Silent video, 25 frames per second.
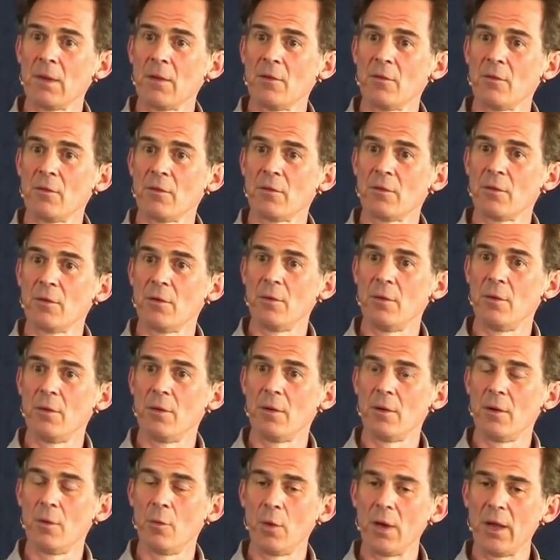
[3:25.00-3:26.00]
So
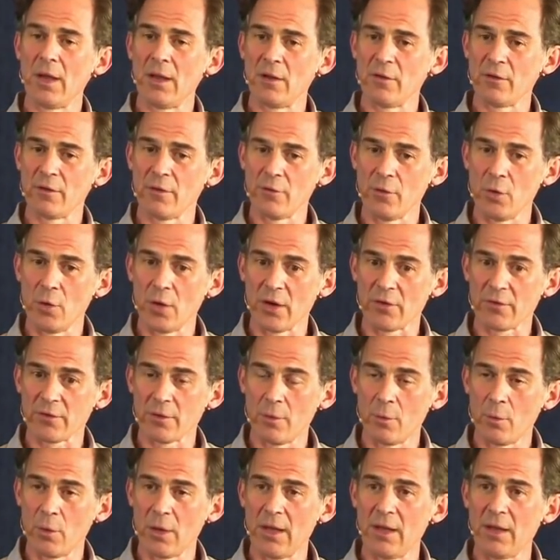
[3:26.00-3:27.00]
awareness, if you asked
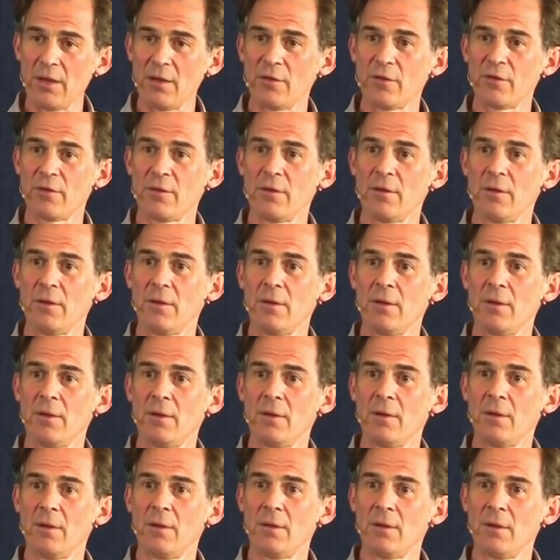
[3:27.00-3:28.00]
awareness,
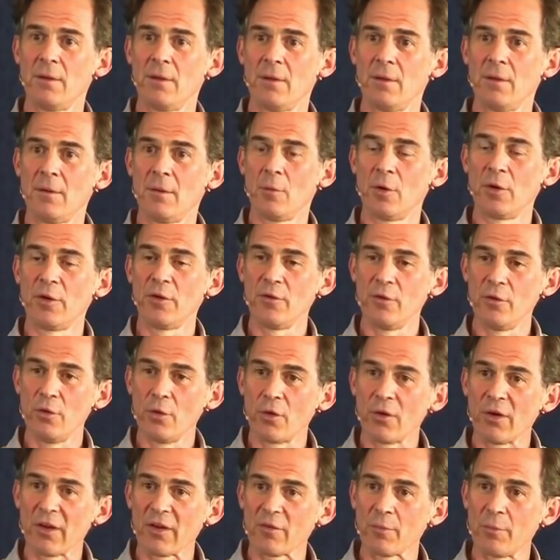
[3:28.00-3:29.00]
what is
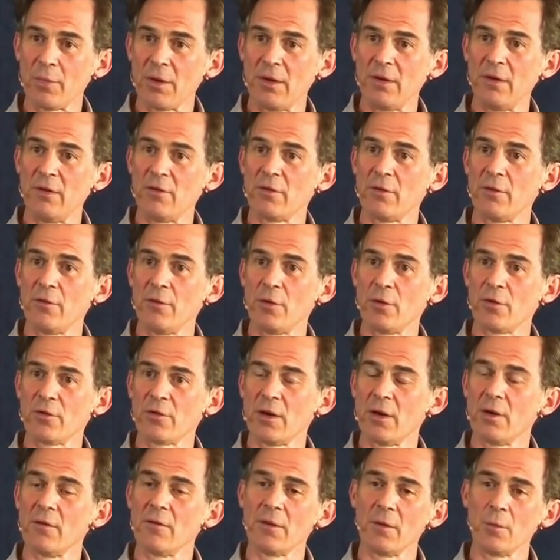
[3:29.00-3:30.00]
your experience of
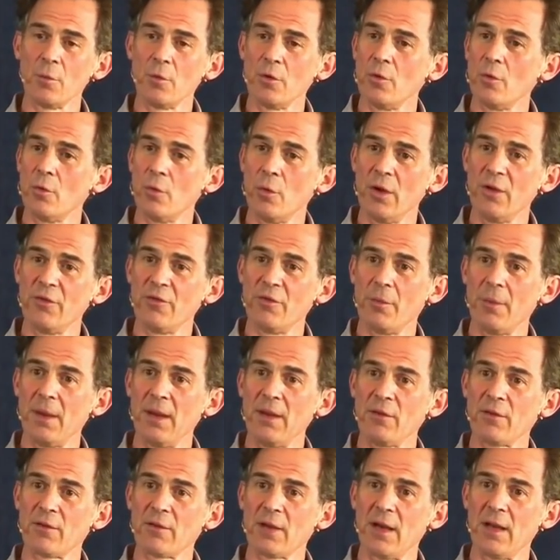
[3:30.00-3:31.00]
yourself, it would always
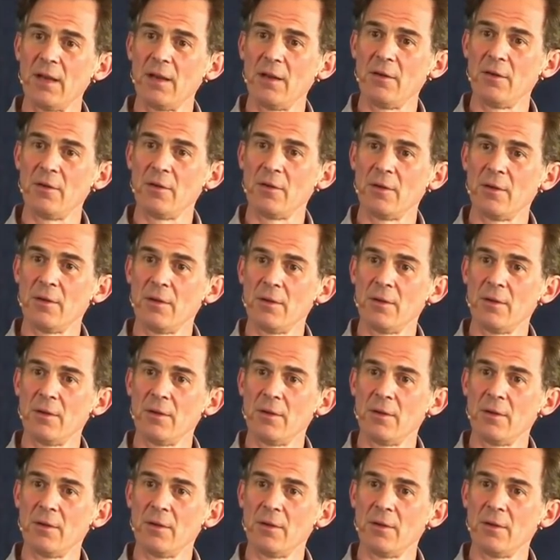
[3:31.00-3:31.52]
remain silent.